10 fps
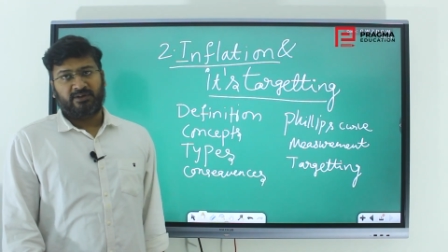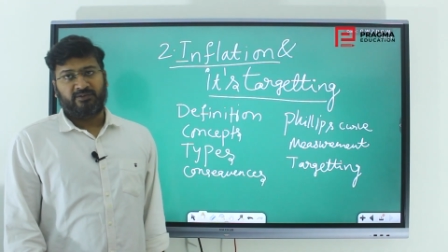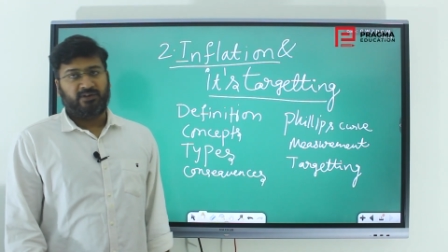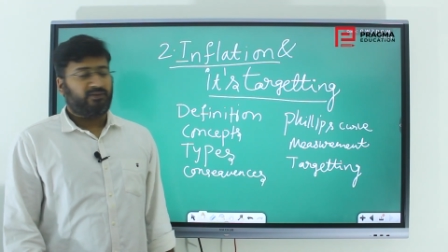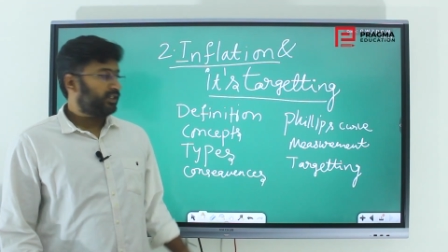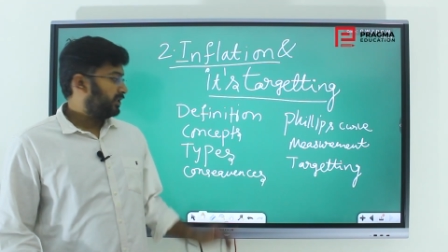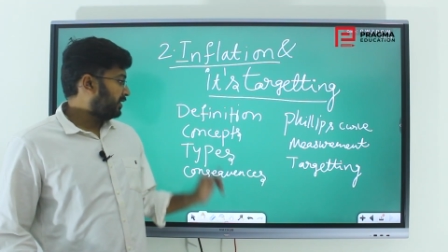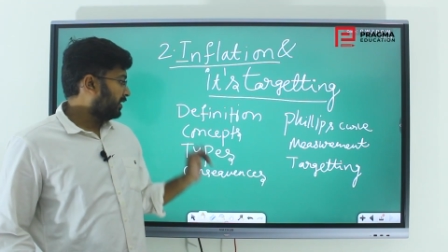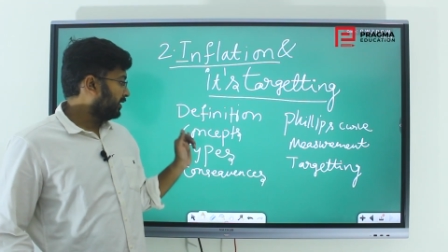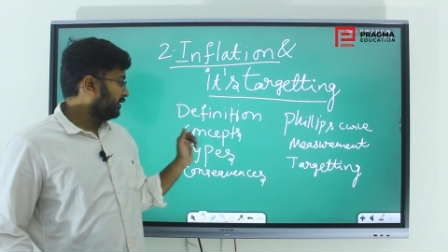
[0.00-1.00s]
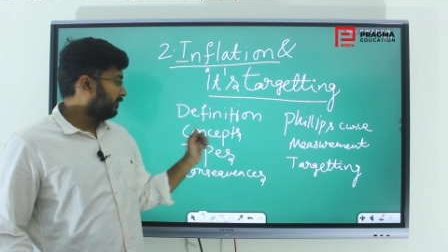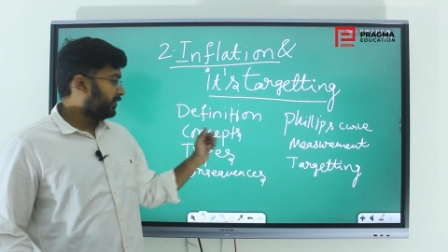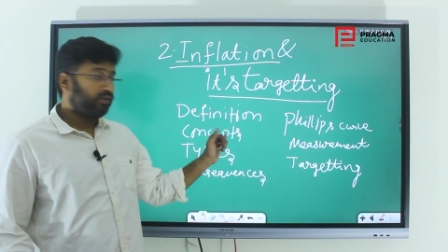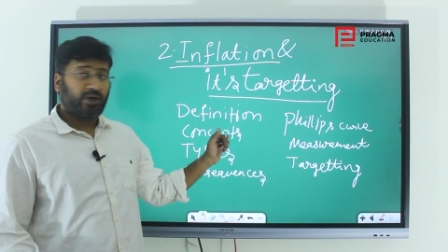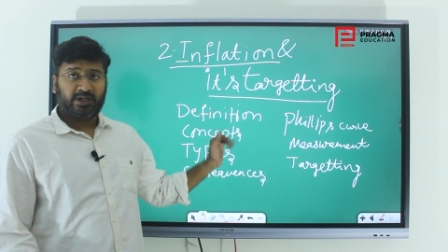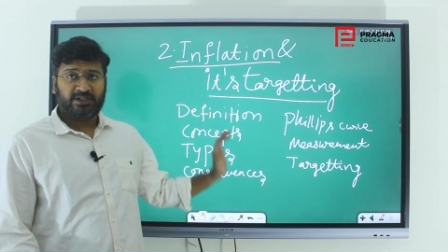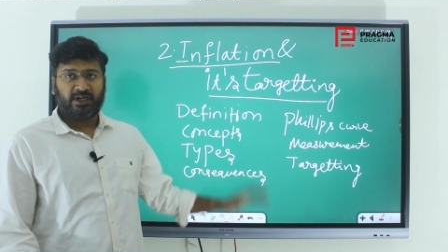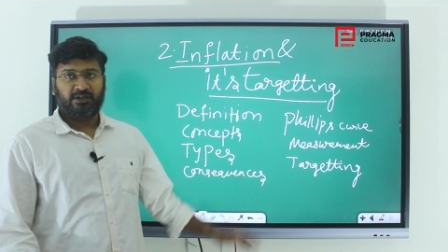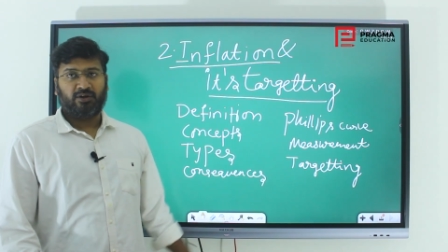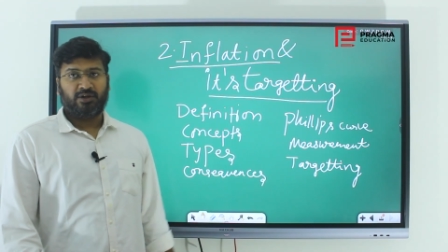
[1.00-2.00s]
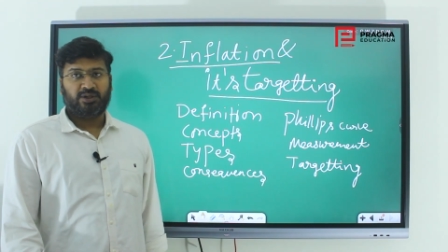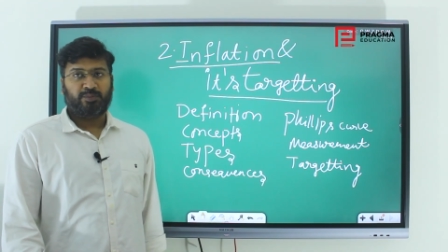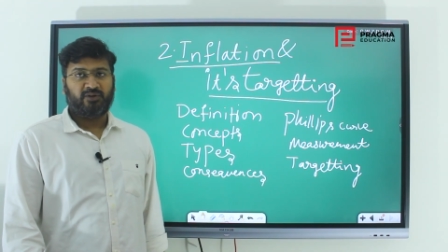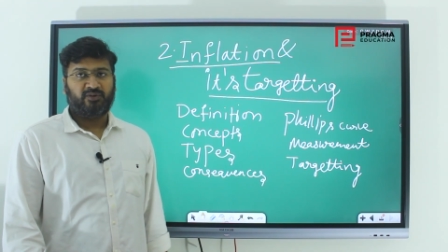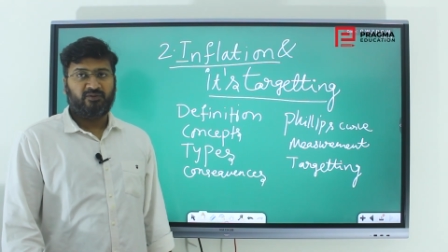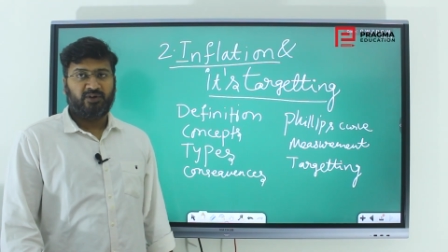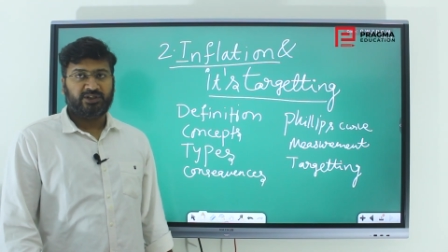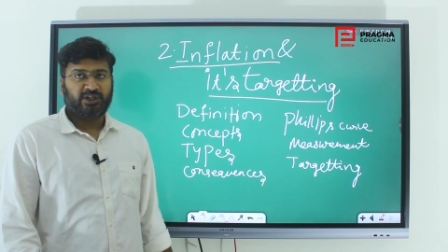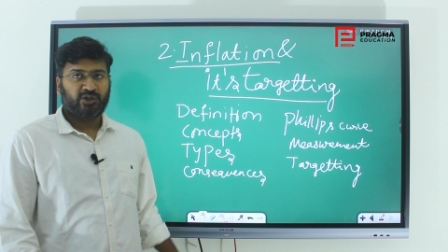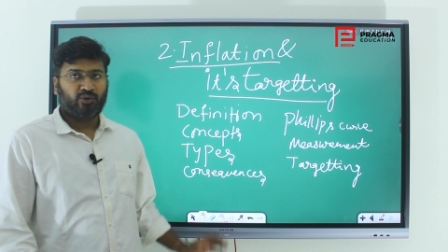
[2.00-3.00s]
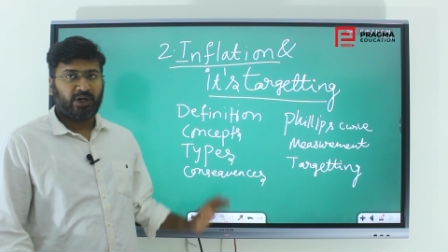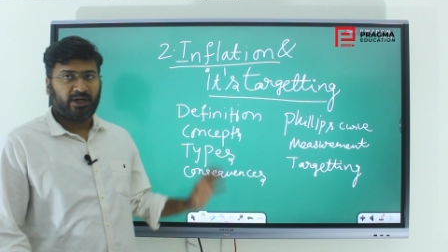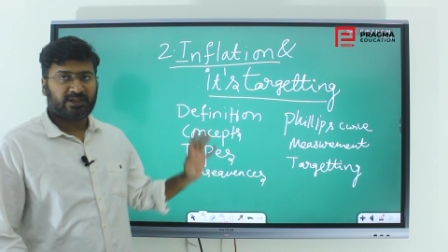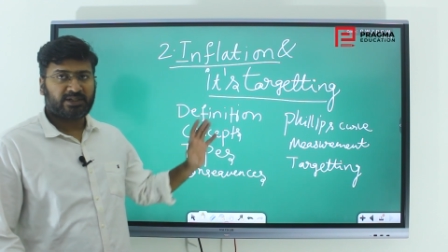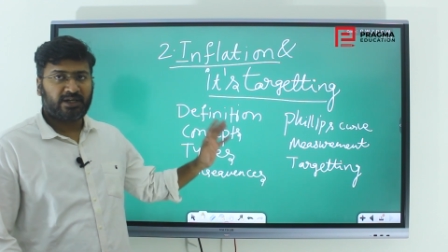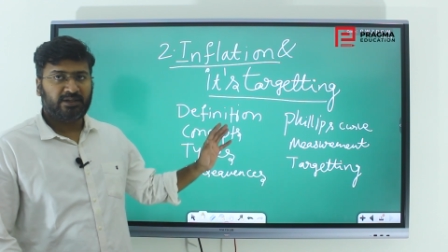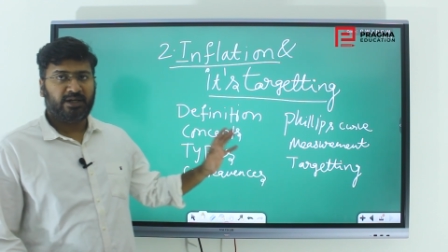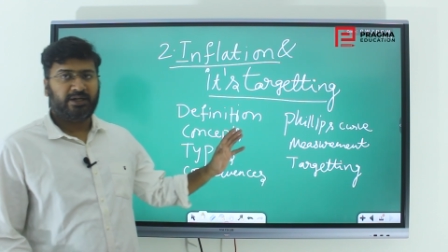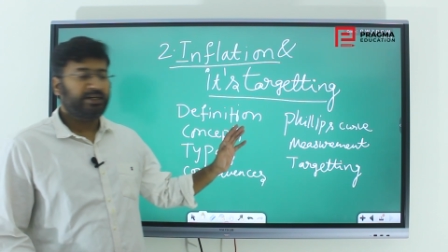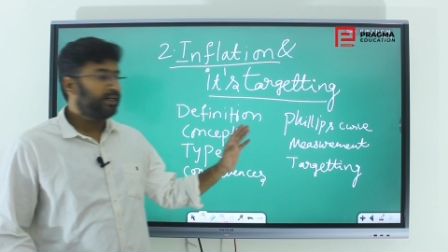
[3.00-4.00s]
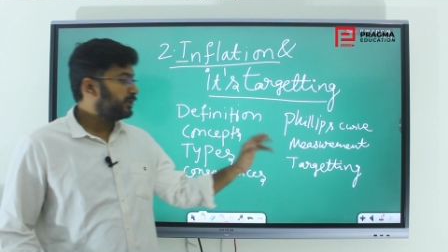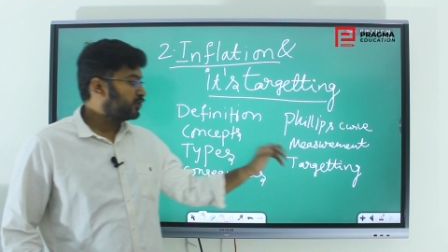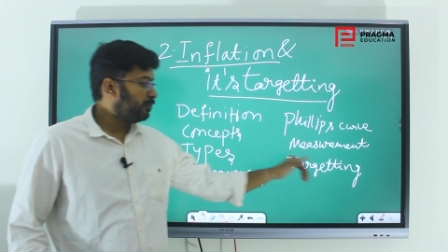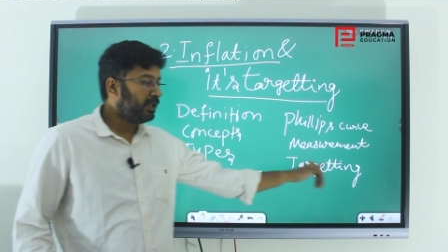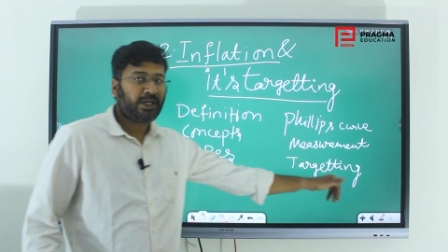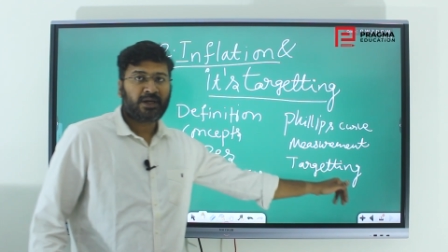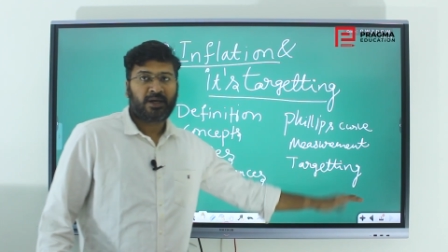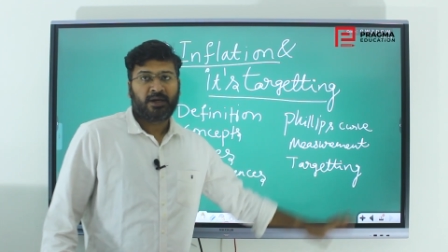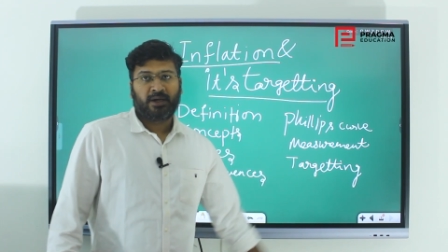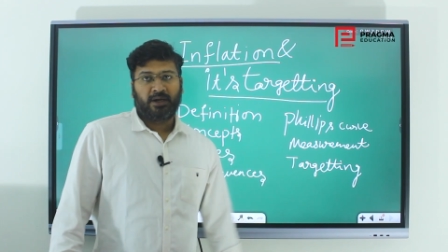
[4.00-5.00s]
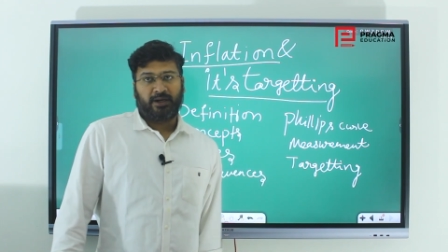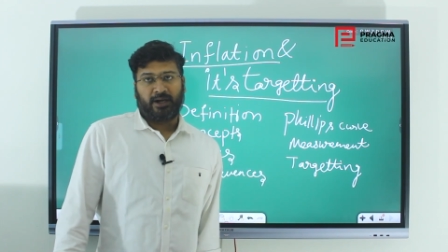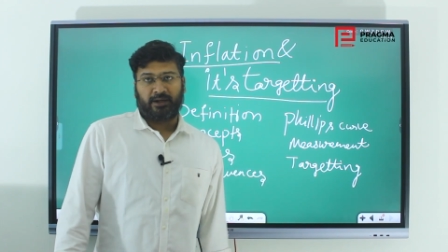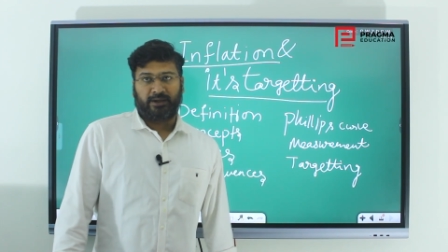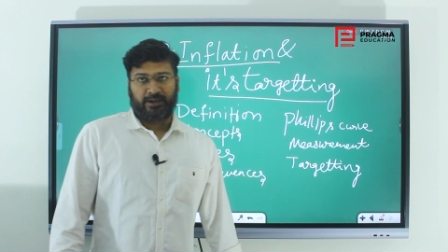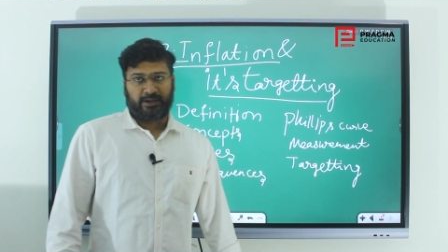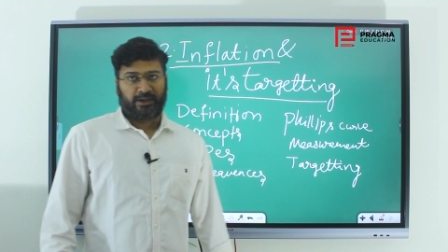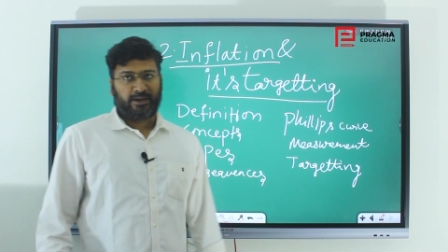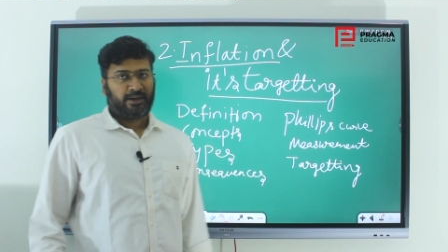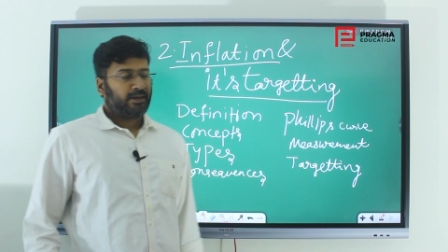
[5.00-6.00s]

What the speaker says: of inflation. And when you understand the concept of inflation, you will understand that it needs to be targeted.